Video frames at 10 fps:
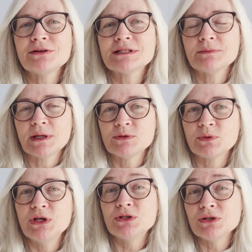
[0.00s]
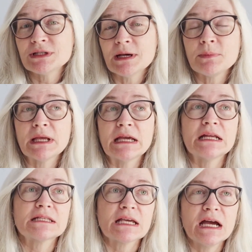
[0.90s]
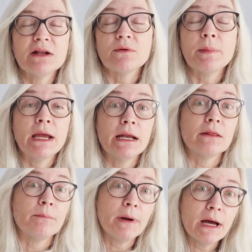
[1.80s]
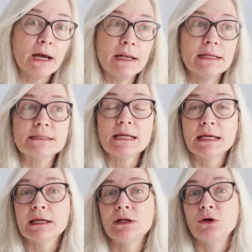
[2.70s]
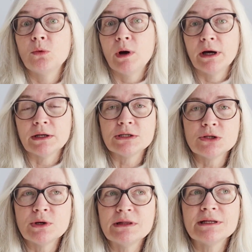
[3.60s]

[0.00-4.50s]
how sometimes when you do something and it's kind of a pain in the butt and it's taking you a while to do it,